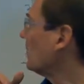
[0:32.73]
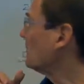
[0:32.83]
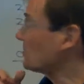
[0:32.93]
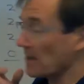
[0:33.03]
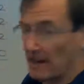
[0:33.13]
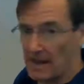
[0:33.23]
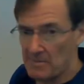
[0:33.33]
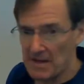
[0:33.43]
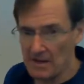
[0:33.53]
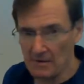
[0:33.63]
But you got to let
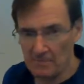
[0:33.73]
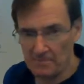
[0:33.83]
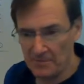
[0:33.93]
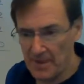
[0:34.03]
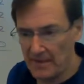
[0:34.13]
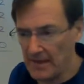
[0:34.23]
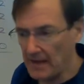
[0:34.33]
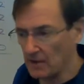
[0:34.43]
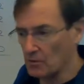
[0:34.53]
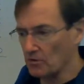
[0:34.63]
me know. And
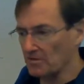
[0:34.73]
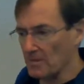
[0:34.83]
then, of course,